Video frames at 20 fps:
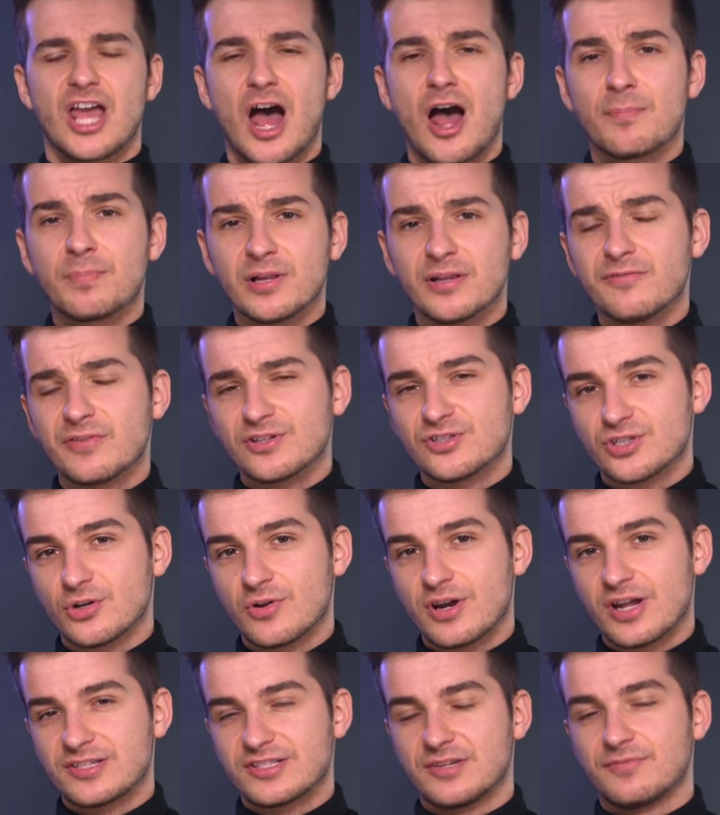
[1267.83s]
Apple even
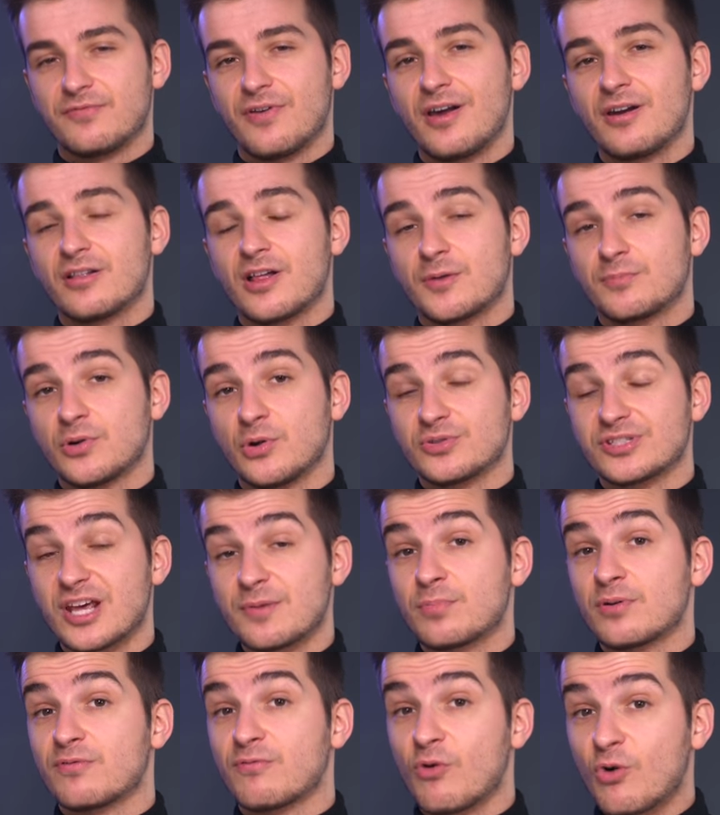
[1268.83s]
showed us some Final Cut Pro
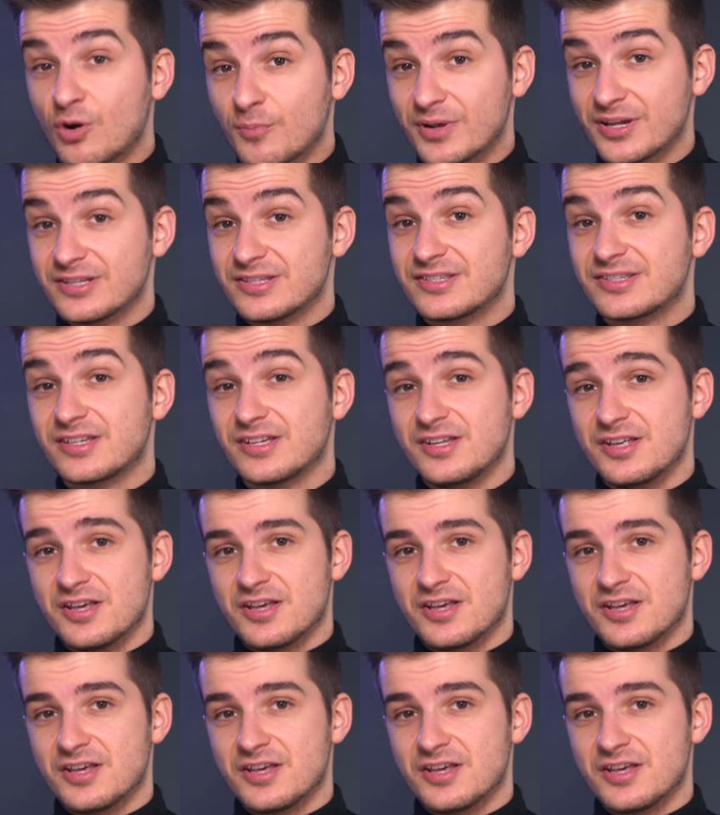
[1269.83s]
ten performance.